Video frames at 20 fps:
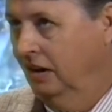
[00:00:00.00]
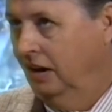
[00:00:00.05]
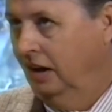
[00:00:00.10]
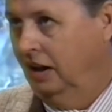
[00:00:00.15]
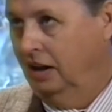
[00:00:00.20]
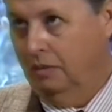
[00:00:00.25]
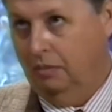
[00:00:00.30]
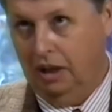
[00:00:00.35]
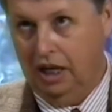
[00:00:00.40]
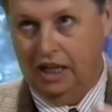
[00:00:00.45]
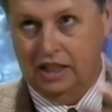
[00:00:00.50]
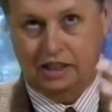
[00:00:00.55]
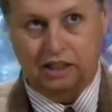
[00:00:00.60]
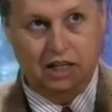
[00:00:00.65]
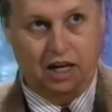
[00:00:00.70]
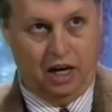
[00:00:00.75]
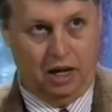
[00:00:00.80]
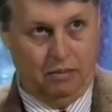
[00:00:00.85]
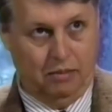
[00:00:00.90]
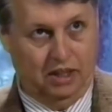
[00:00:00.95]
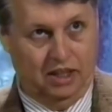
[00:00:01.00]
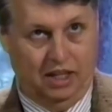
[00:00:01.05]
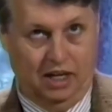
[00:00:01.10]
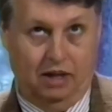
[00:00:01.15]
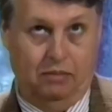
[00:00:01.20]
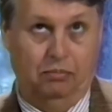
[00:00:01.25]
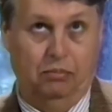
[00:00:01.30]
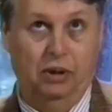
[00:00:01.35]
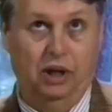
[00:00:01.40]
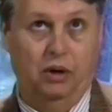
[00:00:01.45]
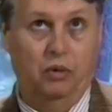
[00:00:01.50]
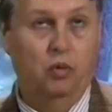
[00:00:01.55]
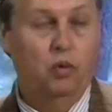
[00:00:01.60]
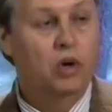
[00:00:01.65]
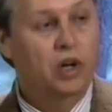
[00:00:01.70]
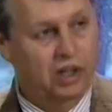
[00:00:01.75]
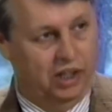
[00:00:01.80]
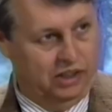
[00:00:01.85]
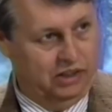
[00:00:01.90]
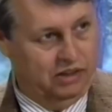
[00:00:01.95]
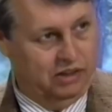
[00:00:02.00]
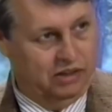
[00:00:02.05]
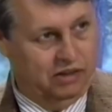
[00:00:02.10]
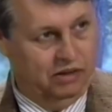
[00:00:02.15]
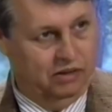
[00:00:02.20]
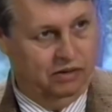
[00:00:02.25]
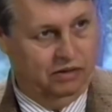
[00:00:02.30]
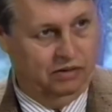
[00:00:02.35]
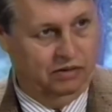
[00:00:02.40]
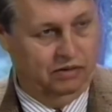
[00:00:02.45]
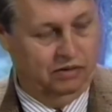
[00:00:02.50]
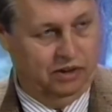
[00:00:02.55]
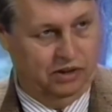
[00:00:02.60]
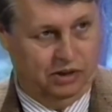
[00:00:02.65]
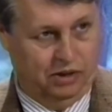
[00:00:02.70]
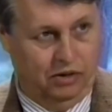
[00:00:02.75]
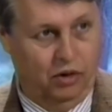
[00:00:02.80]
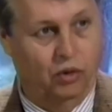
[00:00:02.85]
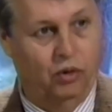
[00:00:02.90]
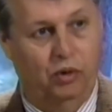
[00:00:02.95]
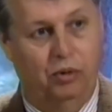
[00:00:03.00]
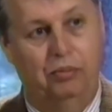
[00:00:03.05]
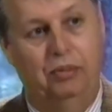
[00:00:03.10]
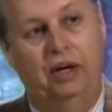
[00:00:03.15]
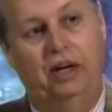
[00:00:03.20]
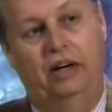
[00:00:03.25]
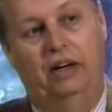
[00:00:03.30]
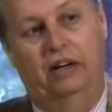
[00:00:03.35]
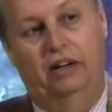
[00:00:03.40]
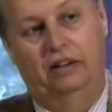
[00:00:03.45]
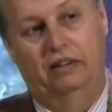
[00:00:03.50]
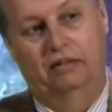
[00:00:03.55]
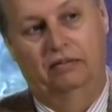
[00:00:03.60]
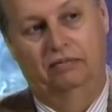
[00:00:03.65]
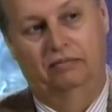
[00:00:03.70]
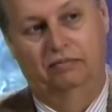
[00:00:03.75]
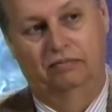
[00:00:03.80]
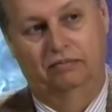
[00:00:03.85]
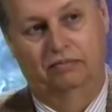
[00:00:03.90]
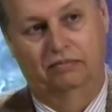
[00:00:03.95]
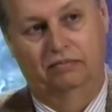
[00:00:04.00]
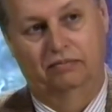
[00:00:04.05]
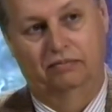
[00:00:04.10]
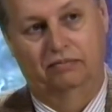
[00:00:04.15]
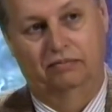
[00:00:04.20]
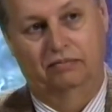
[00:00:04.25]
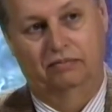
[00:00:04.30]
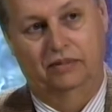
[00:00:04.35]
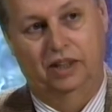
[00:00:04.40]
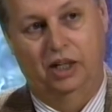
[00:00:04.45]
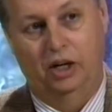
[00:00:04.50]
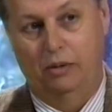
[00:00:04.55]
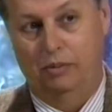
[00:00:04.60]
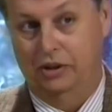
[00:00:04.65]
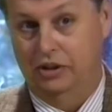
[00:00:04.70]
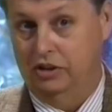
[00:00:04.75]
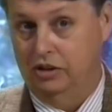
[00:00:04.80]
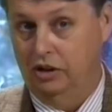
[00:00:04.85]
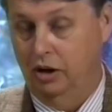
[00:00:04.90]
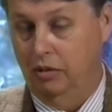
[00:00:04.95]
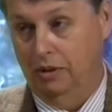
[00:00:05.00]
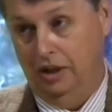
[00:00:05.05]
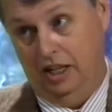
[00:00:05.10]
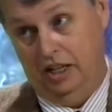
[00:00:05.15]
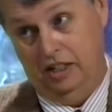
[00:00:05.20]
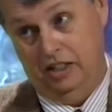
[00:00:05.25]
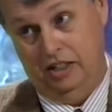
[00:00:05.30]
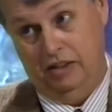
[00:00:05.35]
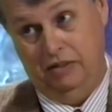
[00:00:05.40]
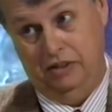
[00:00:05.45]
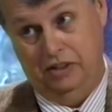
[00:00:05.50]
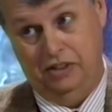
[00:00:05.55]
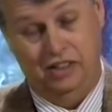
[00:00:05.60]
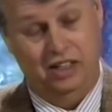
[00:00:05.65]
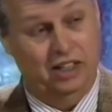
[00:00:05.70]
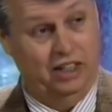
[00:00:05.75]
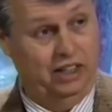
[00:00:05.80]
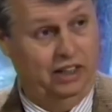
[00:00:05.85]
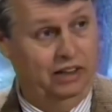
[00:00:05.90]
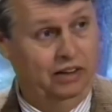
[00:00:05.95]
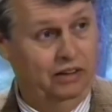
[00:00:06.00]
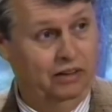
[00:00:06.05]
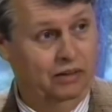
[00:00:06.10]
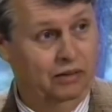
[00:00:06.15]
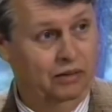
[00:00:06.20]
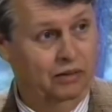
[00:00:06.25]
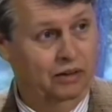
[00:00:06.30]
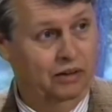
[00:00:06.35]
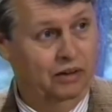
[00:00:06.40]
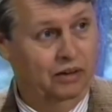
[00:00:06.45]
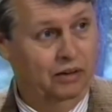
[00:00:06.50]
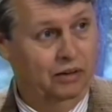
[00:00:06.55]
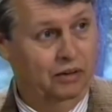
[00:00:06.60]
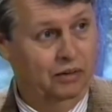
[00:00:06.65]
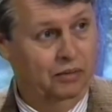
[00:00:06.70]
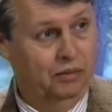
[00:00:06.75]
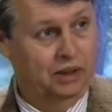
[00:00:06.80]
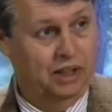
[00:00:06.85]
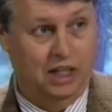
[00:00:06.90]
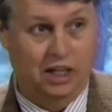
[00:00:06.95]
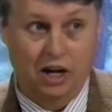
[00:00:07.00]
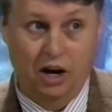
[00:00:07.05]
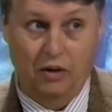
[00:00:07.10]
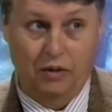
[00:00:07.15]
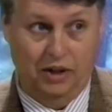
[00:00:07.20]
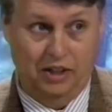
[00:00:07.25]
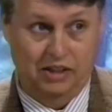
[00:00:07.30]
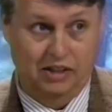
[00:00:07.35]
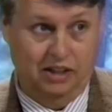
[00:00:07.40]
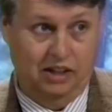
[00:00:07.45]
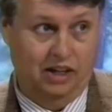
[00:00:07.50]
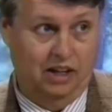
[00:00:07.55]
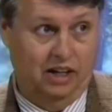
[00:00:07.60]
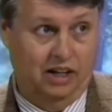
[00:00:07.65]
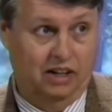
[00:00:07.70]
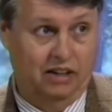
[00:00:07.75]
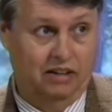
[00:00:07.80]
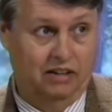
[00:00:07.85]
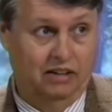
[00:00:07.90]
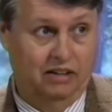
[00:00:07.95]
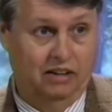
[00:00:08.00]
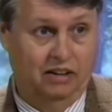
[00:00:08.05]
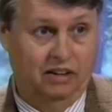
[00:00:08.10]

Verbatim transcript: And the biggest game in that big woods is an old bear that almost nobody has ever seen. They know he's there.